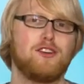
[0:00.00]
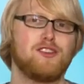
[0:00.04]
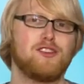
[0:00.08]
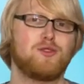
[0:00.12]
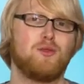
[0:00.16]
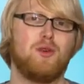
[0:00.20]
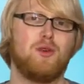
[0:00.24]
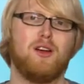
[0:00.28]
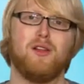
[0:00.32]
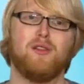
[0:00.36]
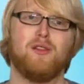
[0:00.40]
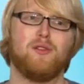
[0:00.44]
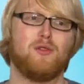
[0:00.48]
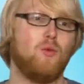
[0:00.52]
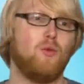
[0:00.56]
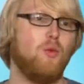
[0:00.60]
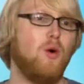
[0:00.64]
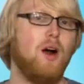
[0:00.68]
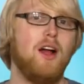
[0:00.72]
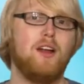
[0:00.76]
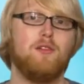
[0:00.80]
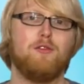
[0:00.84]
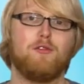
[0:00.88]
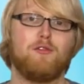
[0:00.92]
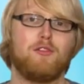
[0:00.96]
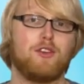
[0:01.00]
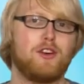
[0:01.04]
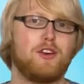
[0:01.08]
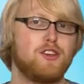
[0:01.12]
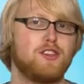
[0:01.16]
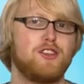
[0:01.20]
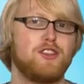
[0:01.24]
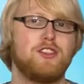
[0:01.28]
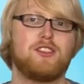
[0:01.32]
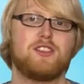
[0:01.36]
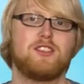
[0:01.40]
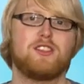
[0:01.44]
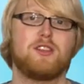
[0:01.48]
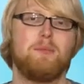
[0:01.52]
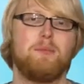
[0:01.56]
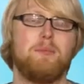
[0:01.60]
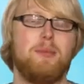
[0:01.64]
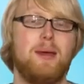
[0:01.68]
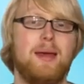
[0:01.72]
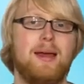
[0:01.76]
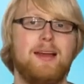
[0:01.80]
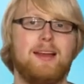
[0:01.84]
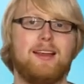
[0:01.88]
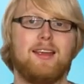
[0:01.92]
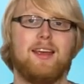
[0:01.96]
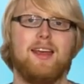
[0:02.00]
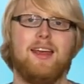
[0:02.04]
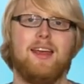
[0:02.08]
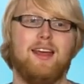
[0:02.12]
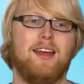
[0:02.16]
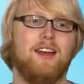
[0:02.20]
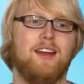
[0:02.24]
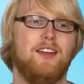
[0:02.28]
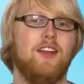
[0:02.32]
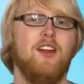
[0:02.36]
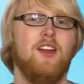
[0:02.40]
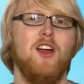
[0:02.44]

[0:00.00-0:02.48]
as well as what versions to pick and